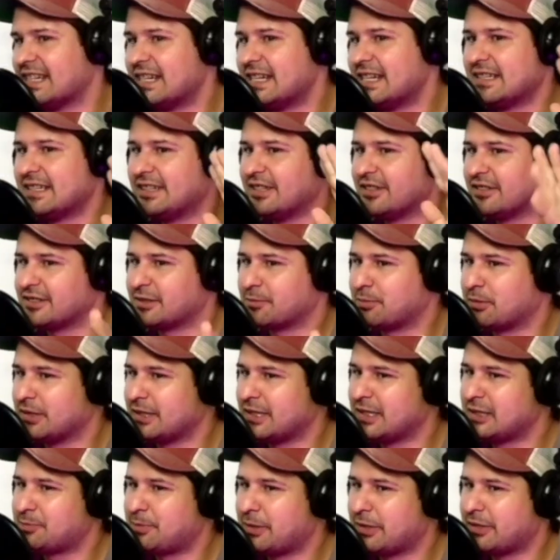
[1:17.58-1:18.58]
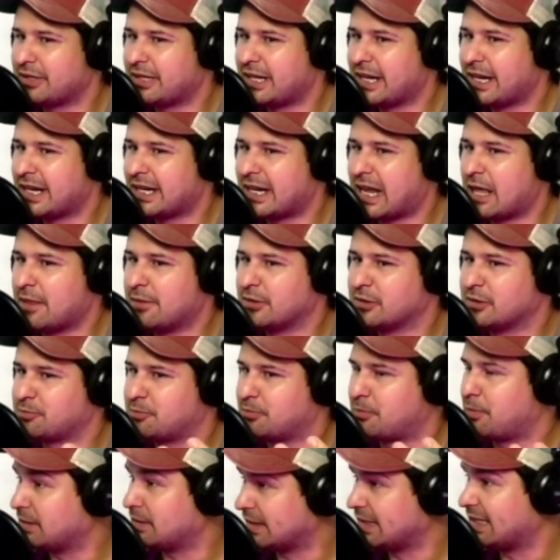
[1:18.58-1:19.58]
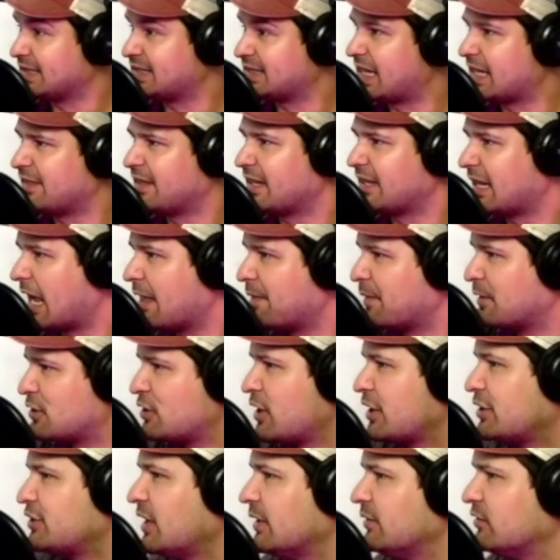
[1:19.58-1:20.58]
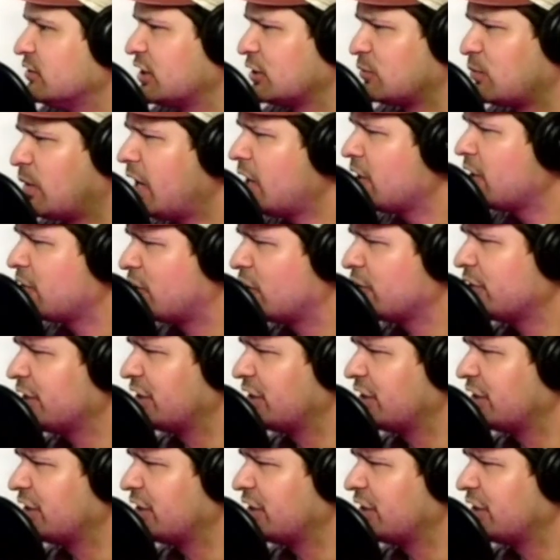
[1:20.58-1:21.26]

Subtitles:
There's a police barricade and there's police. And the truck driver's like, why are all these